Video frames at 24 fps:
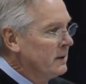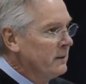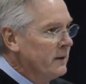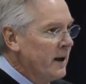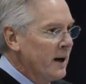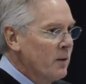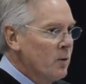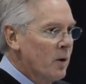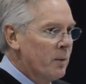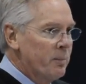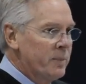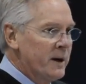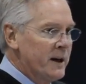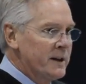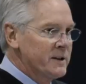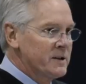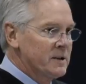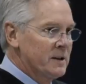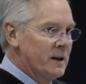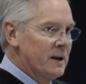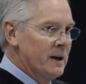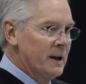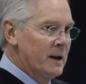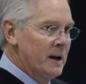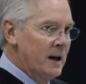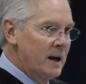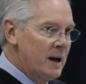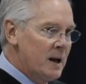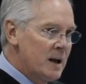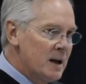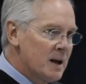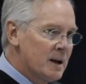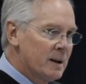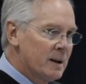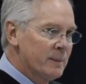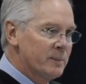They will bust a
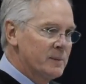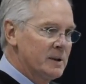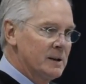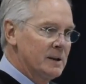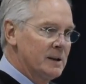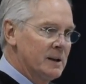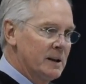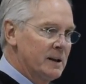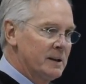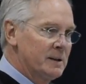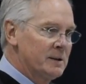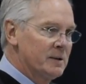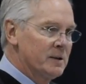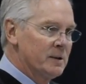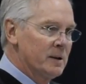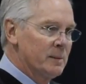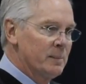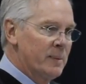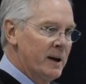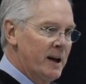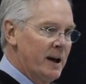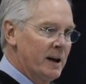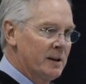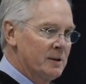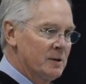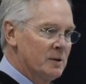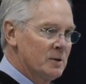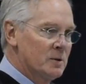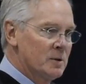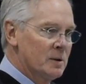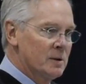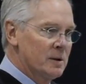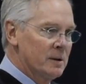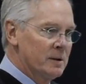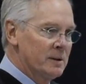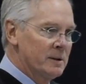hip to get to the back
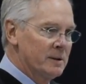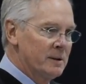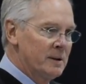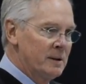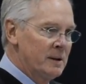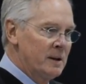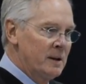door,